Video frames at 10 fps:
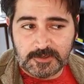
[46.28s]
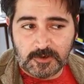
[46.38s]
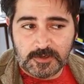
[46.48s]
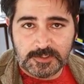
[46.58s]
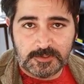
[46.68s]

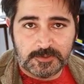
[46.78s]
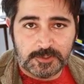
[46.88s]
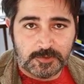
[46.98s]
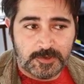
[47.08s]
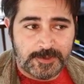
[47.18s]
cards. So you can
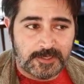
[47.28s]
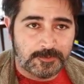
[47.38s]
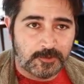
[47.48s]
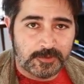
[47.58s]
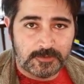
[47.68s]
destroy
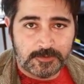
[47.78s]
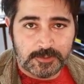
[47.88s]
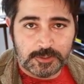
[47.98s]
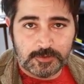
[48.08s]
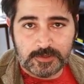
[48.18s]
Pandemonium, you
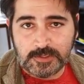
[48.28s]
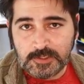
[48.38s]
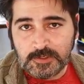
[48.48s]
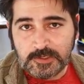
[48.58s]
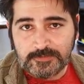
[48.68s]
can destroy
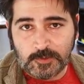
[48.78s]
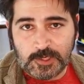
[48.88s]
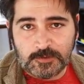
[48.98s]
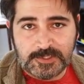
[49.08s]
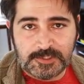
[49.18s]

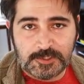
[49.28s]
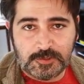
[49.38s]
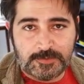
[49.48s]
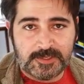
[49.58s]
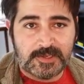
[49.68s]
Flaunderies in the
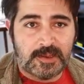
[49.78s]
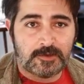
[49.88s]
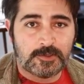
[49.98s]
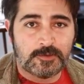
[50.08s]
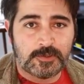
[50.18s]
Dreaming
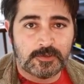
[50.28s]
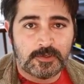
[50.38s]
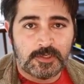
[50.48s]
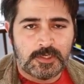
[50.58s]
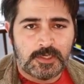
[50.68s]
Town, you can
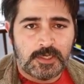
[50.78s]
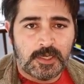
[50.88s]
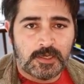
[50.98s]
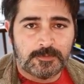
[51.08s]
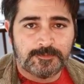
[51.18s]

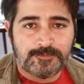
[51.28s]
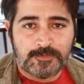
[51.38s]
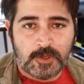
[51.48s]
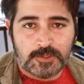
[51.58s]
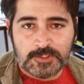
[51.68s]

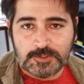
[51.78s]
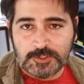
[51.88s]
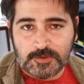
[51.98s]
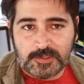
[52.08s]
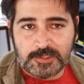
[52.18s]
also
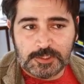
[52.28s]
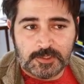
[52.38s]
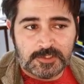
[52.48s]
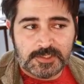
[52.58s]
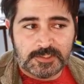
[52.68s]
destroy like
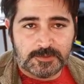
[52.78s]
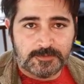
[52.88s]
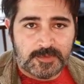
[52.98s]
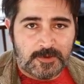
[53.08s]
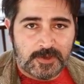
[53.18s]
Shadal
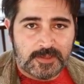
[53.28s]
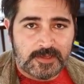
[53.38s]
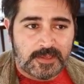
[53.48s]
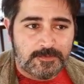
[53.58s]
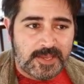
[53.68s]
Schism. That way
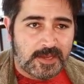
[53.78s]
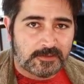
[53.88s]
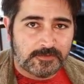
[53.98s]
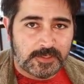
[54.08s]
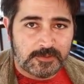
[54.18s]
they can't be
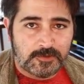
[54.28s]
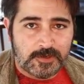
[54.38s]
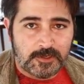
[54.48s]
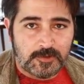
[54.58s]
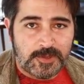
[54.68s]
activated
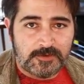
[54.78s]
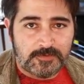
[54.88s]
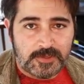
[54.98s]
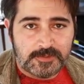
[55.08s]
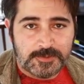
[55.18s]
during your main
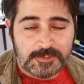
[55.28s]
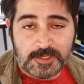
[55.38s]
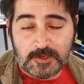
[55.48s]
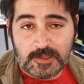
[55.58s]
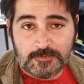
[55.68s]
phase because
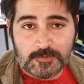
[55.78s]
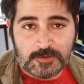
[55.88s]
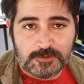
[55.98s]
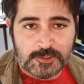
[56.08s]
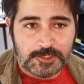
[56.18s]
they all have a
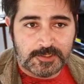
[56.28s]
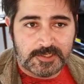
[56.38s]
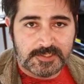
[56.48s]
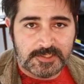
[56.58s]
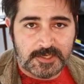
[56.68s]
restriction
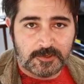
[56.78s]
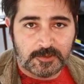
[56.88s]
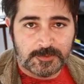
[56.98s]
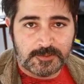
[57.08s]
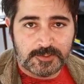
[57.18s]
that says they can
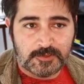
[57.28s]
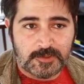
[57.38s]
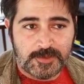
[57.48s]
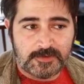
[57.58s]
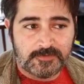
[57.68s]
only be used during
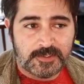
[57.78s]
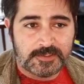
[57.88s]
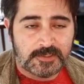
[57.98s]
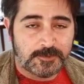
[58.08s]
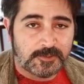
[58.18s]
the main
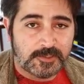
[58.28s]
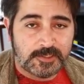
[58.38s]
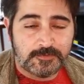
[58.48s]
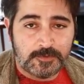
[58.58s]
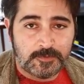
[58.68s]
phase.
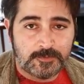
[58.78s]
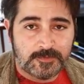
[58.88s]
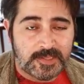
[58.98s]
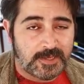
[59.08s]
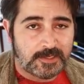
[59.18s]
Similarly, if
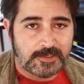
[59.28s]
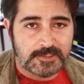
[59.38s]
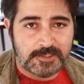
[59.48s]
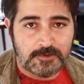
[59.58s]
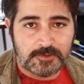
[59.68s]
they had like a
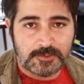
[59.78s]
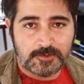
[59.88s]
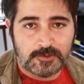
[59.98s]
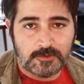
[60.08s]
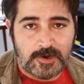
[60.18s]
Synchro
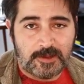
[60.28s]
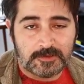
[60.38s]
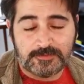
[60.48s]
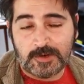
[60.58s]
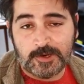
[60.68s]
Tuner or a
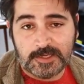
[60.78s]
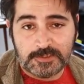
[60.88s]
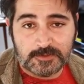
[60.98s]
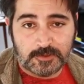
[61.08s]
Halka Fibrax, you can